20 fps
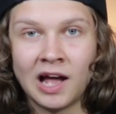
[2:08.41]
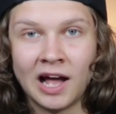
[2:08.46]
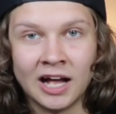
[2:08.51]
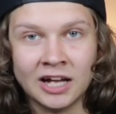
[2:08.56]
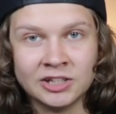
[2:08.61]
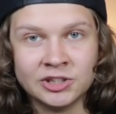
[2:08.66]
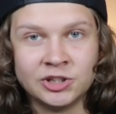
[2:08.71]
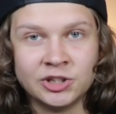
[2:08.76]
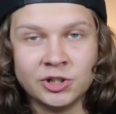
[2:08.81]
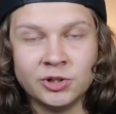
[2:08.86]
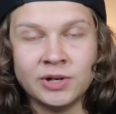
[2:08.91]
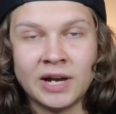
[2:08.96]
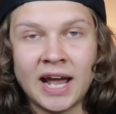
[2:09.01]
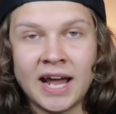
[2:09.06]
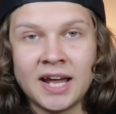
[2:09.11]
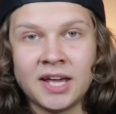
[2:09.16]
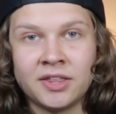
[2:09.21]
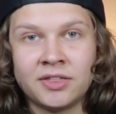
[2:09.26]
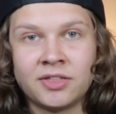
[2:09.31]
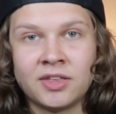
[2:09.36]
On June
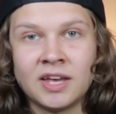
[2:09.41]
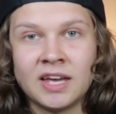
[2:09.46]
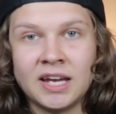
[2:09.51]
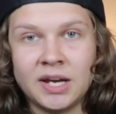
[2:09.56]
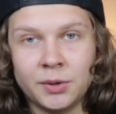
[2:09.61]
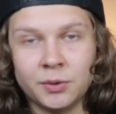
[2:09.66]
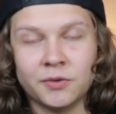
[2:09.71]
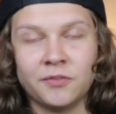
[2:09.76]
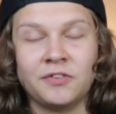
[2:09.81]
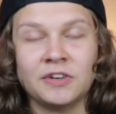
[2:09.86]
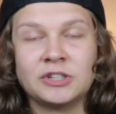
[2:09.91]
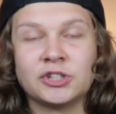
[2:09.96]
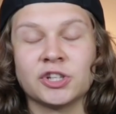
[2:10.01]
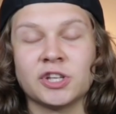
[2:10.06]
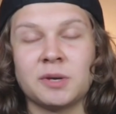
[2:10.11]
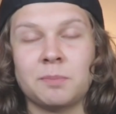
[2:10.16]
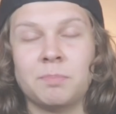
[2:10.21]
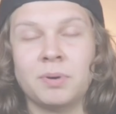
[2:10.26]
8th, he would officially